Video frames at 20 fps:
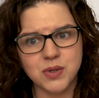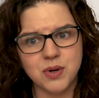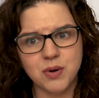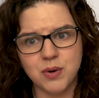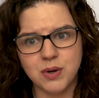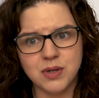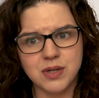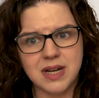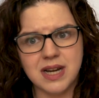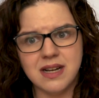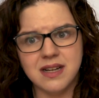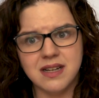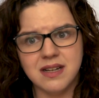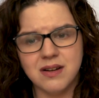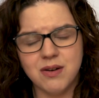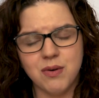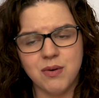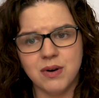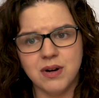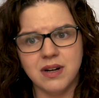or
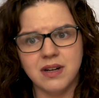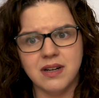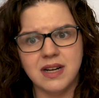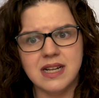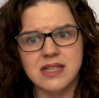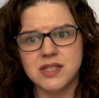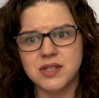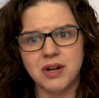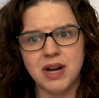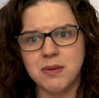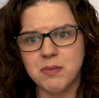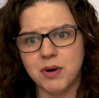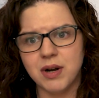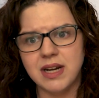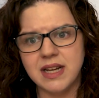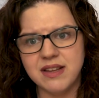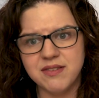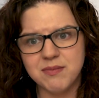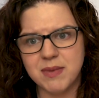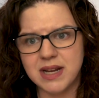Instagram or
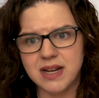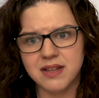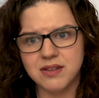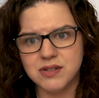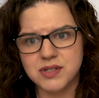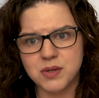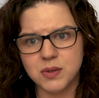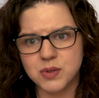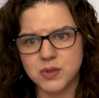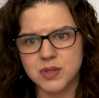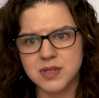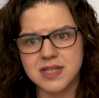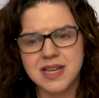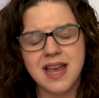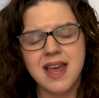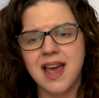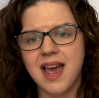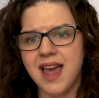any of my other socials.